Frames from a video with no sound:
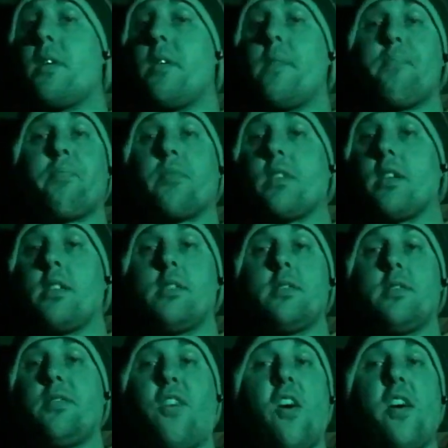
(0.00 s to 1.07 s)
5
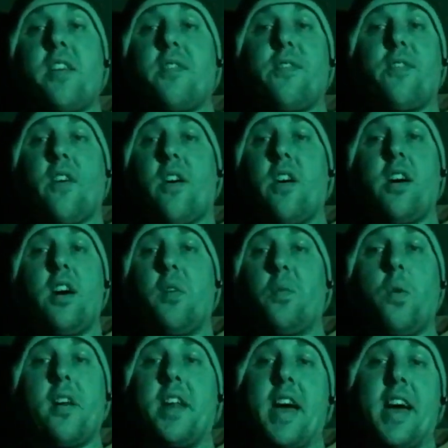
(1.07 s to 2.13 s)
foot at one
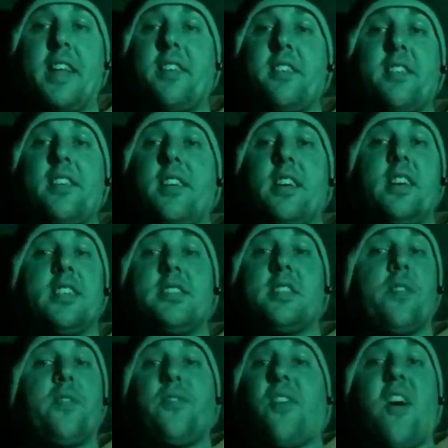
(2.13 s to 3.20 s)
end to 30
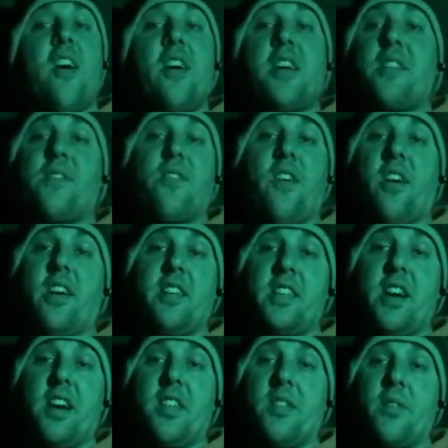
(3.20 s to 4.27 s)
foot at the other
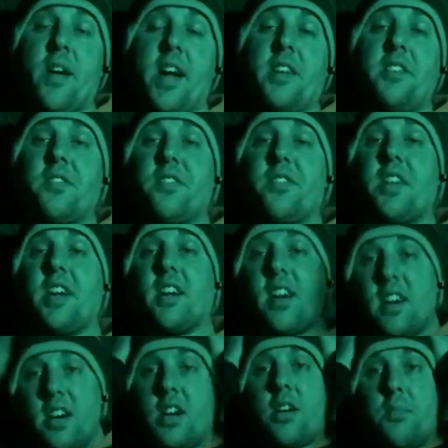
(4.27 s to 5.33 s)
end. You think, oh my
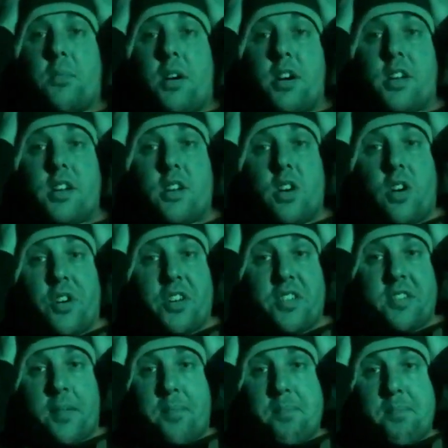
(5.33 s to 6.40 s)
god, it's a
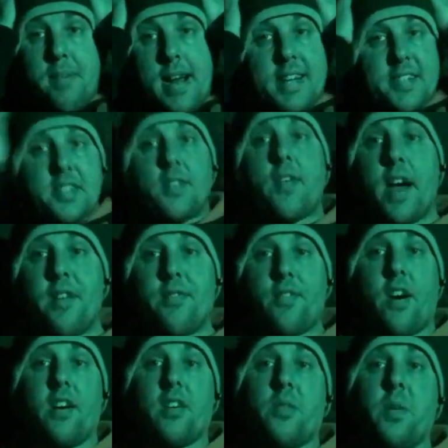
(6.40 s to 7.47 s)
massive head fuck when you
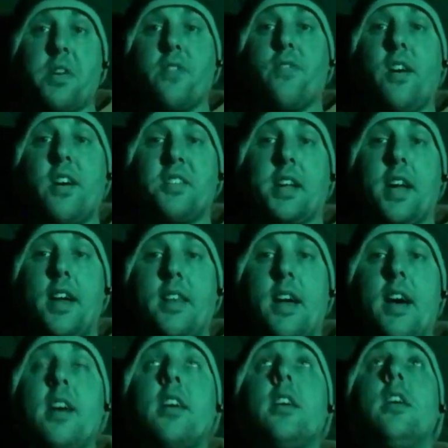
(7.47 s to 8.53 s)
first get there,
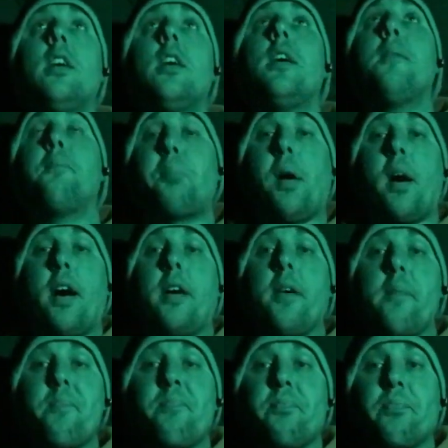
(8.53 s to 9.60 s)
but
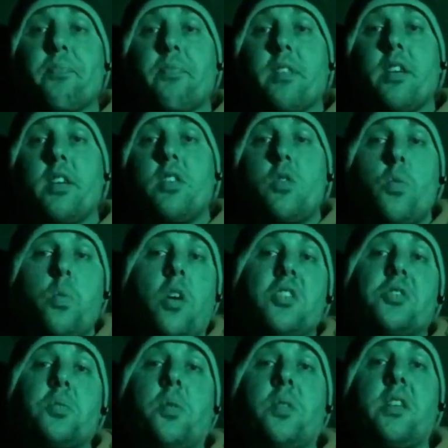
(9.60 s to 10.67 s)
you watch what the other
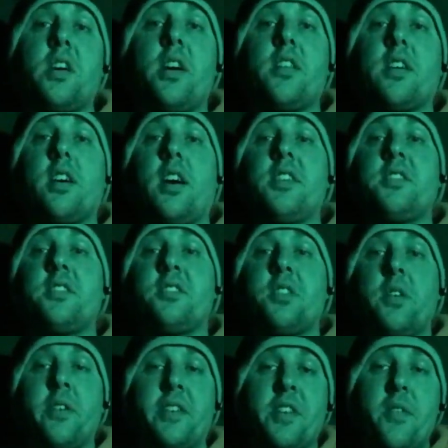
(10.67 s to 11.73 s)
guys are doing, you
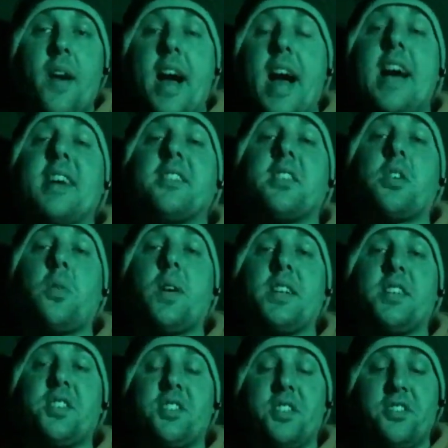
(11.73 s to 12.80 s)
ask the questions, you
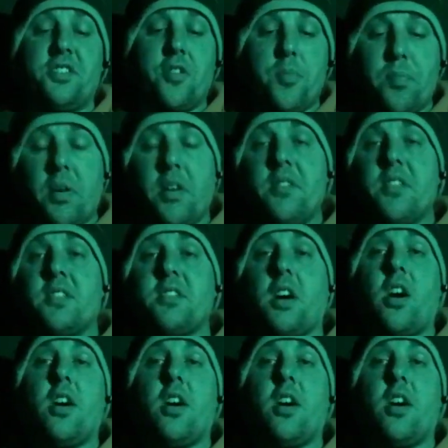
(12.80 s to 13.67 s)
put the time in,